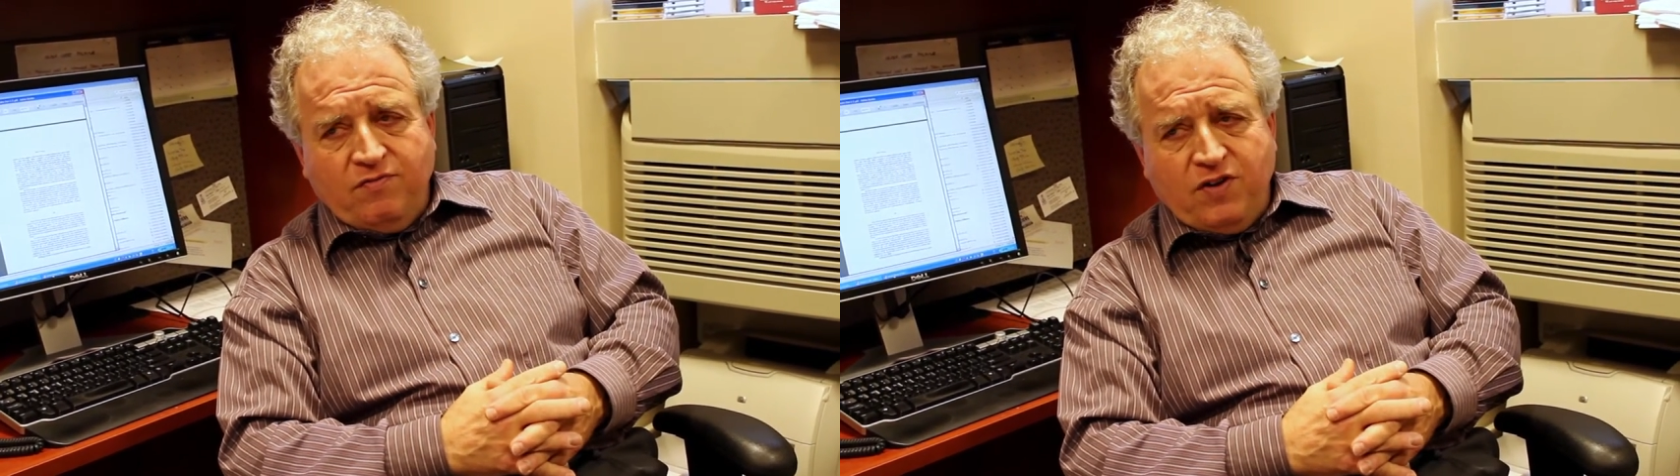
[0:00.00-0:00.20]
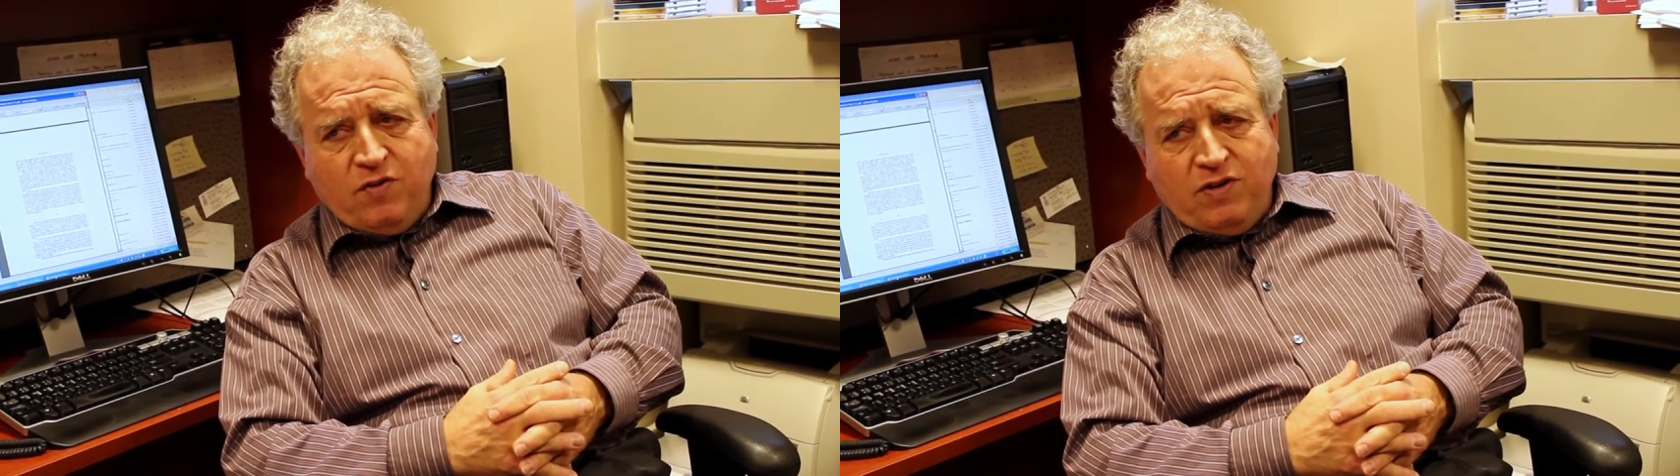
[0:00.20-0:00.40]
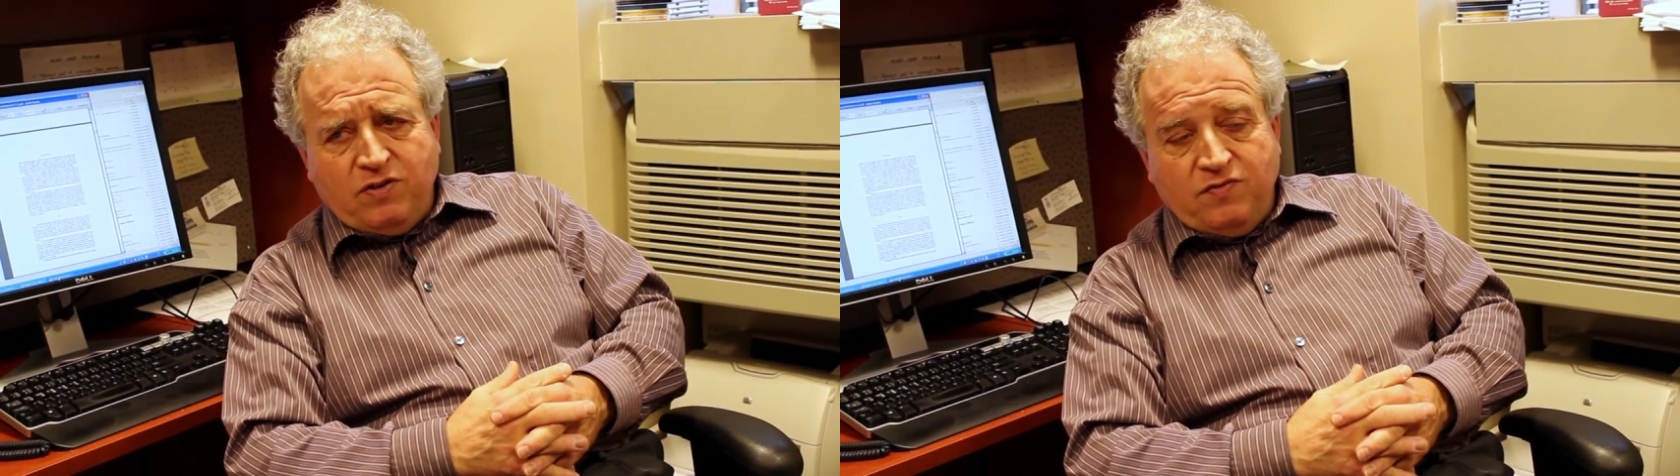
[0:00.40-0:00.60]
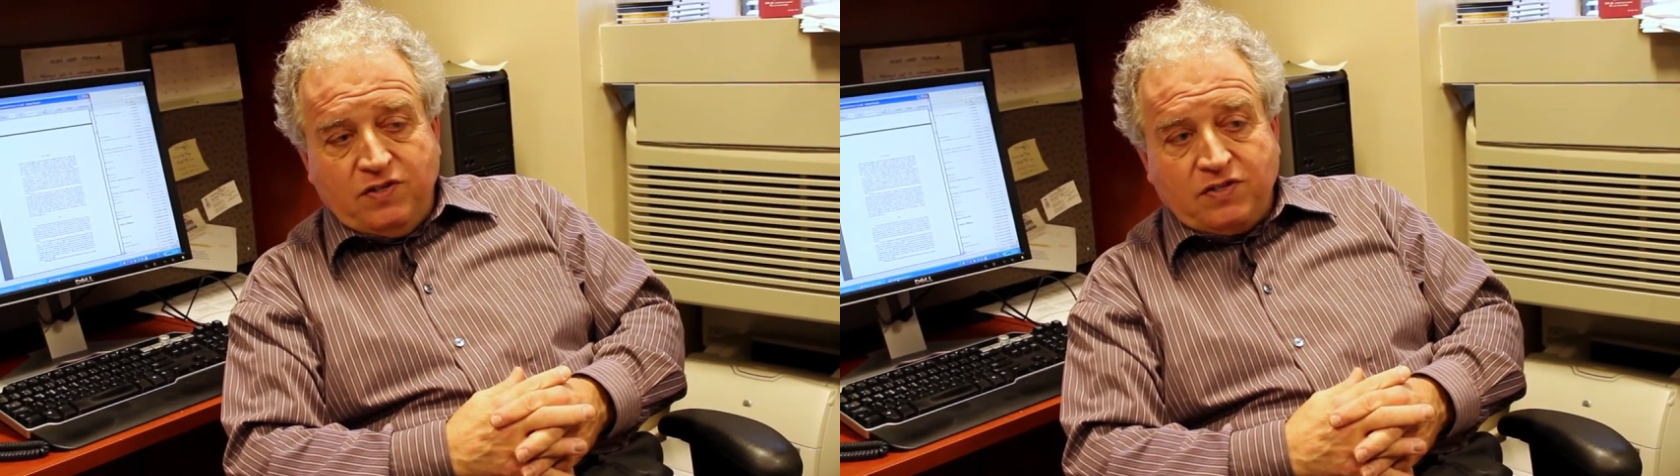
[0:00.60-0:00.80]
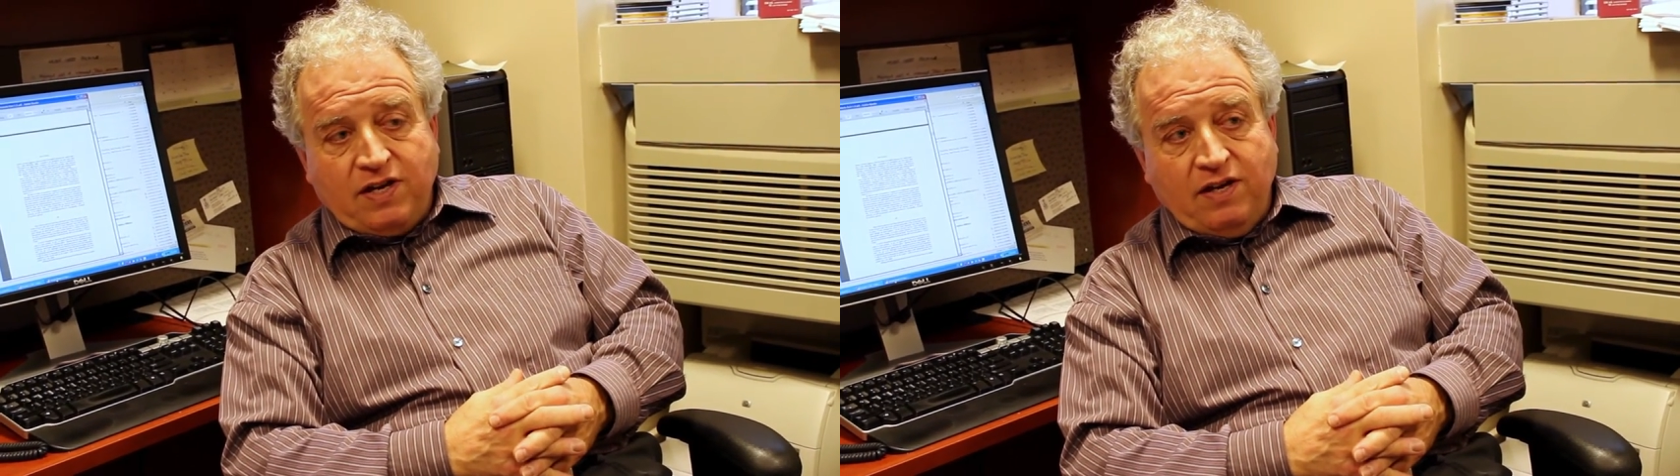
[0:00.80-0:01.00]
variant of
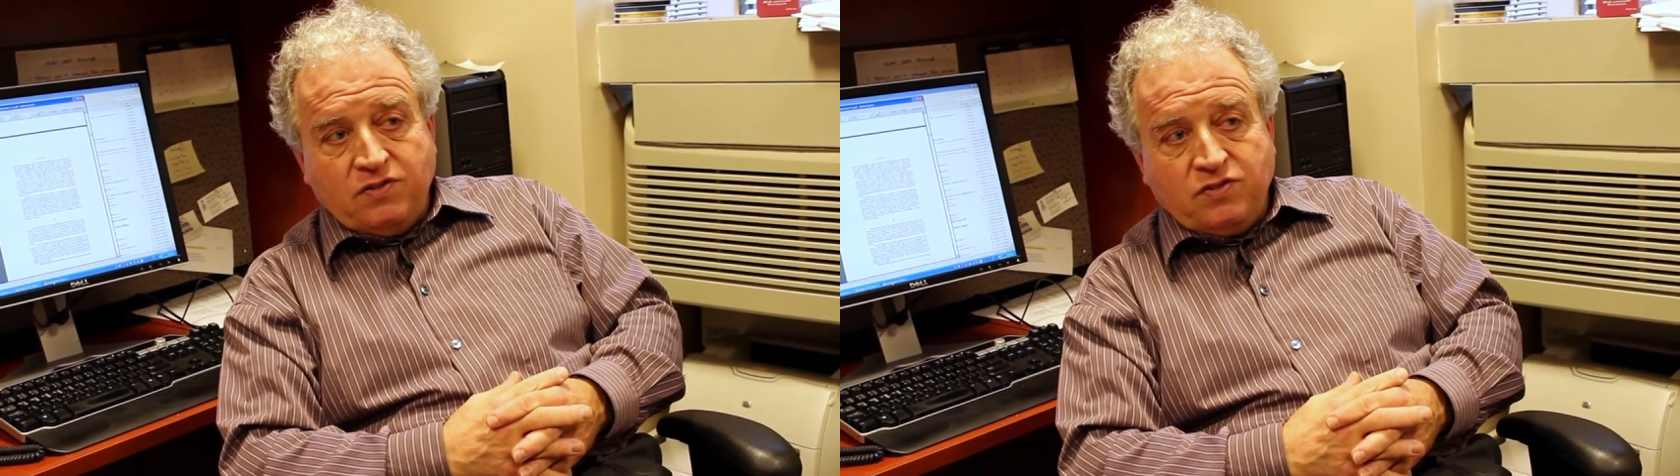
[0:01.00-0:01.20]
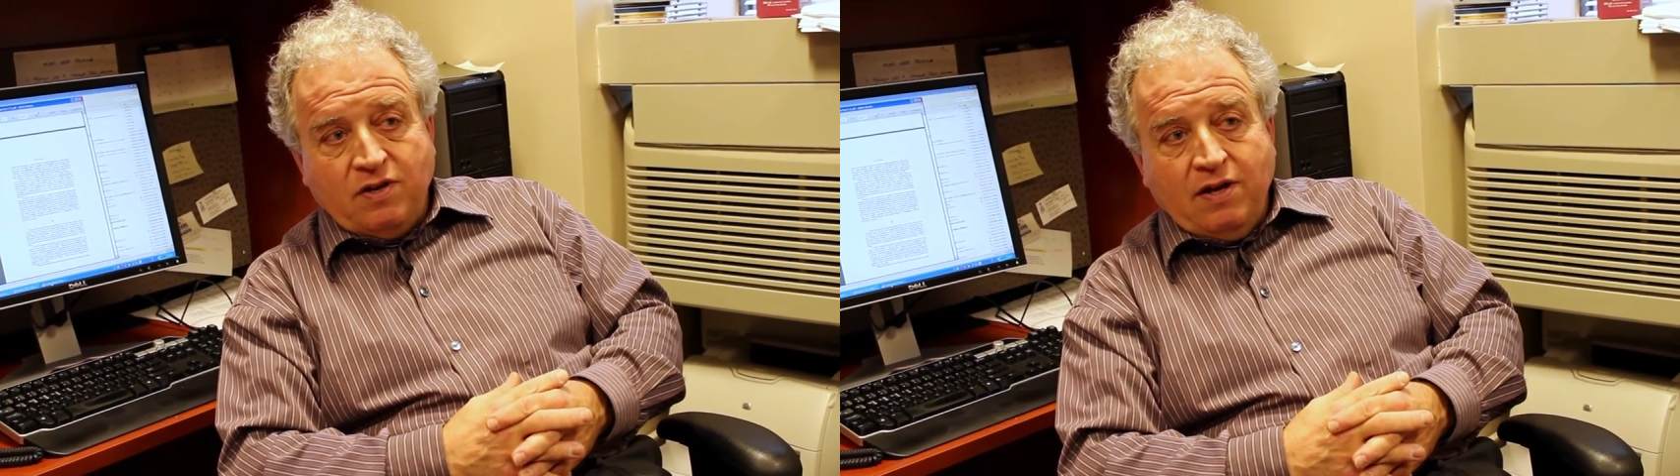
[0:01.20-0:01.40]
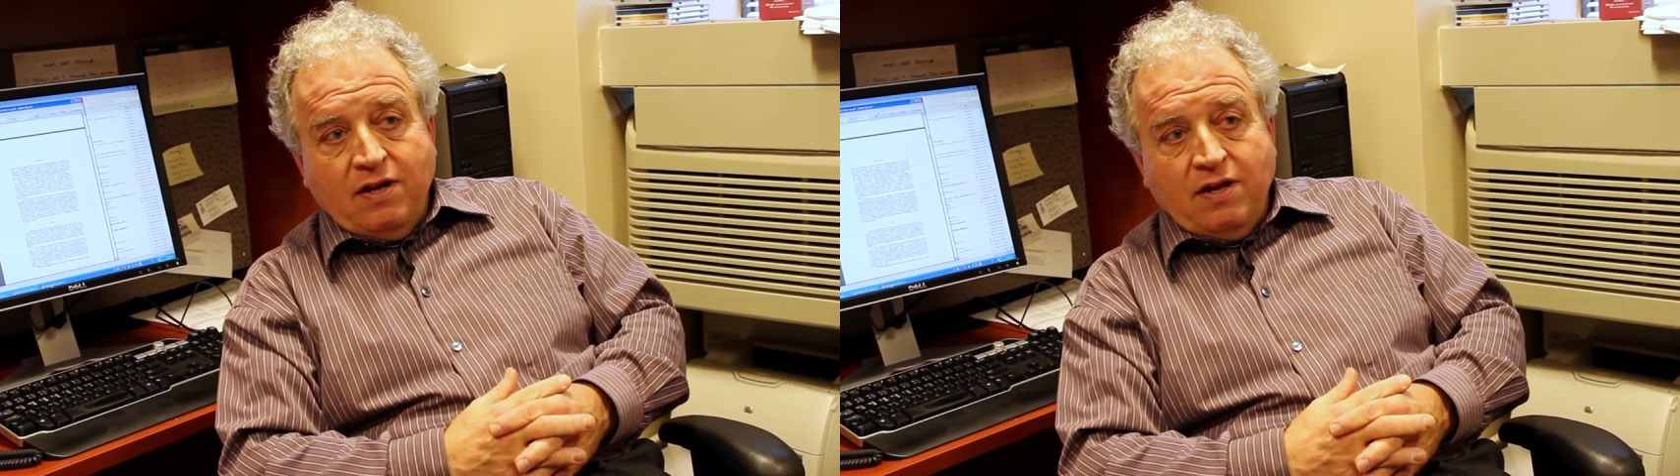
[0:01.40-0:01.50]
this case,